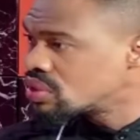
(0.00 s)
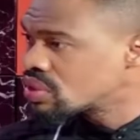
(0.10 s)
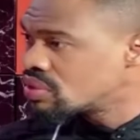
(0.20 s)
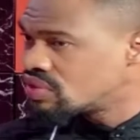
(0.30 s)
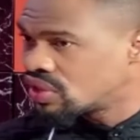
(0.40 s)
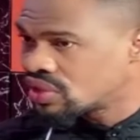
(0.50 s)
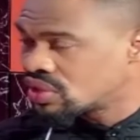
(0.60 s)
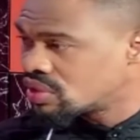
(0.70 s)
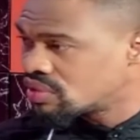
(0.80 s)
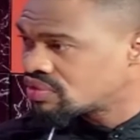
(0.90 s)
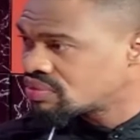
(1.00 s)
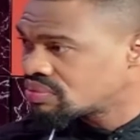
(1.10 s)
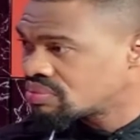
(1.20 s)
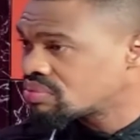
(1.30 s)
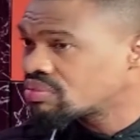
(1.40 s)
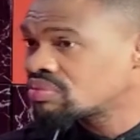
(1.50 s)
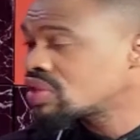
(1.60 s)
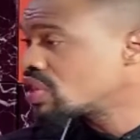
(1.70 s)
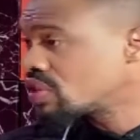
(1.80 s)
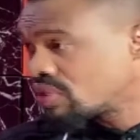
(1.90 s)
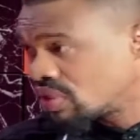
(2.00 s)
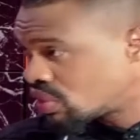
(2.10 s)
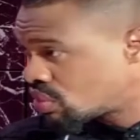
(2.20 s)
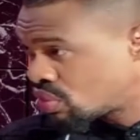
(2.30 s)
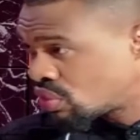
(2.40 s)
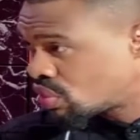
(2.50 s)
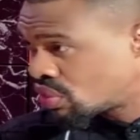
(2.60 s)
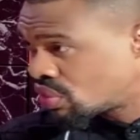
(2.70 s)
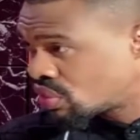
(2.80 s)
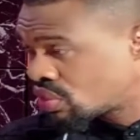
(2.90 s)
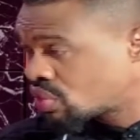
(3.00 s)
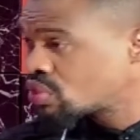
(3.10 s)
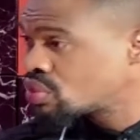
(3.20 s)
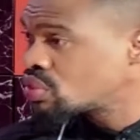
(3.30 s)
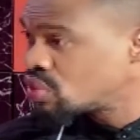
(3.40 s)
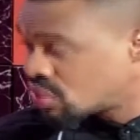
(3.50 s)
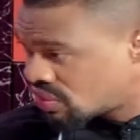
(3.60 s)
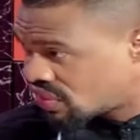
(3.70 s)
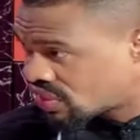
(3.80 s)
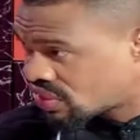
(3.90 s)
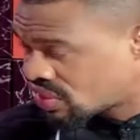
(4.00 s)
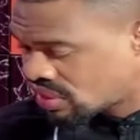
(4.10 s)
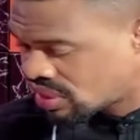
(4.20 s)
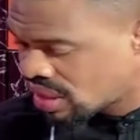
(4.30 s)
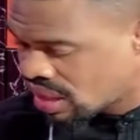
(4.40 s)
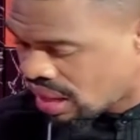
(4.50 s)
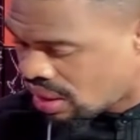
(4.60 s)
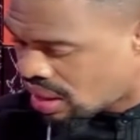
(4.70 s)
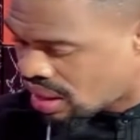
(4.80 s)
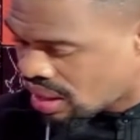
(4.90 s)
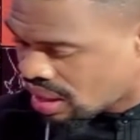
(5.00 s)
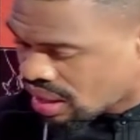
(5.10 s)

converting of tertiary institutions to universities. Now,